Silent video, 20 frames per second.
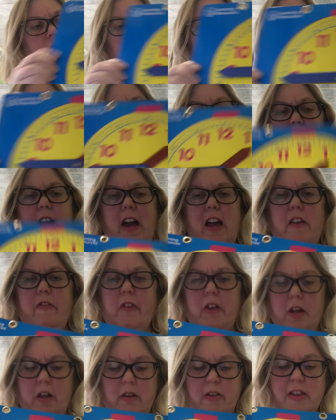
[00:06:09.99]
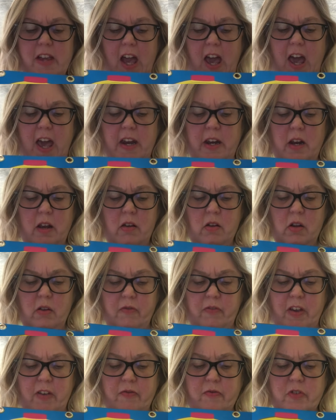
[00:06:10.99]
5, 10,
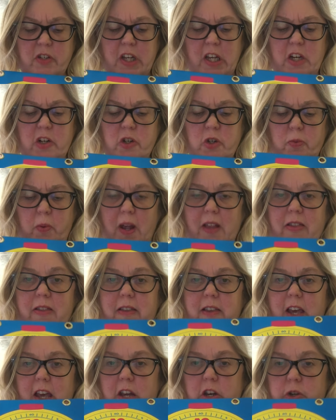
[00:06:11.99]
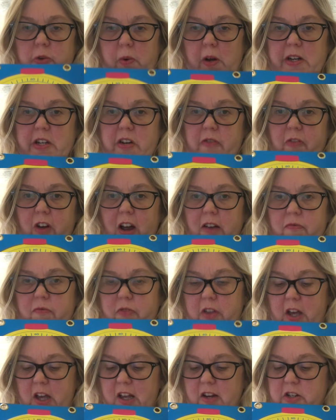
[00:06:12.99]
15, 20, 25,
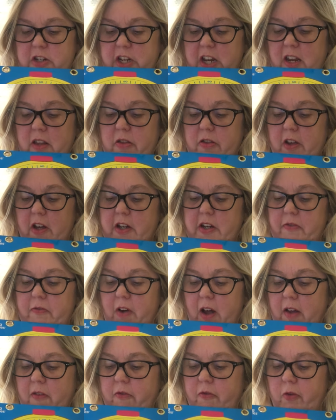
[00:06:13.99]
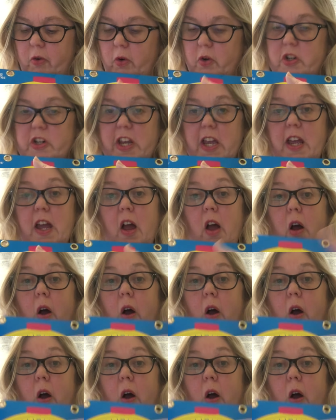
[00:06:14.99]
30, 35, 40,